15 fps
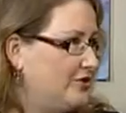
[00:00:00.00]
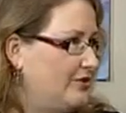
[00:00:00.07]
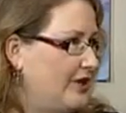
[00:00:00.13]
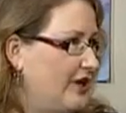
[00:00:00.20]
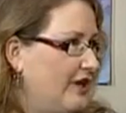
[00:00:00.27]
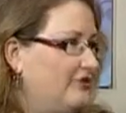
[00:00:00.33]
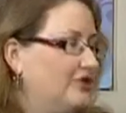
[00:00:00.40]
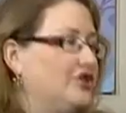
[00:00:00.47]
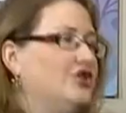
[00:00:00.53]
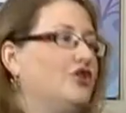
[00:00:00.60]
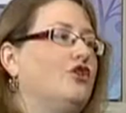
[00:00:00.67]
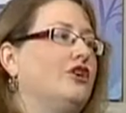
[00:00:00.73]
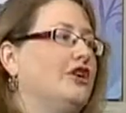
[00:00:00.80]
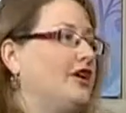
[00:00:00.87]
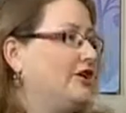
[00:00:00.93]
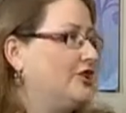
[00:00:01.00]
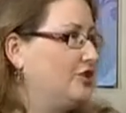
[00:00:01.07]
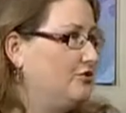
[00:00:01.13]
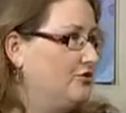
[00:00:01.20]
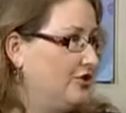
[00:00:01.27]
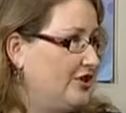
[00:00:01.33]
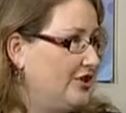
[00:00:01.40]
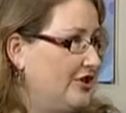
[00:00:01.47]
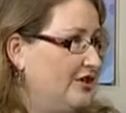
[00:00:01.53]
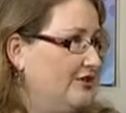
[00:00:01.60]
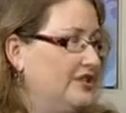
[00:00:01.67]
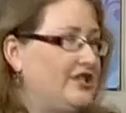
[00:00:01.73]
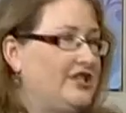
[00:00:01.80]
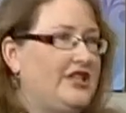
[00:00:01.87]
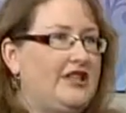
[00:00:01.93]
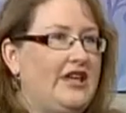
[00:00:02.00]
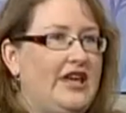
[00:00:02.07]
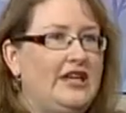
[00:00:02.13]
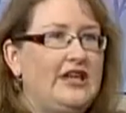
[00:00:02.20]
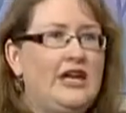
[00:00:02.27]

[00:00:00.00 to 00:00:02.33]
to an aftershock and our children are there and see that,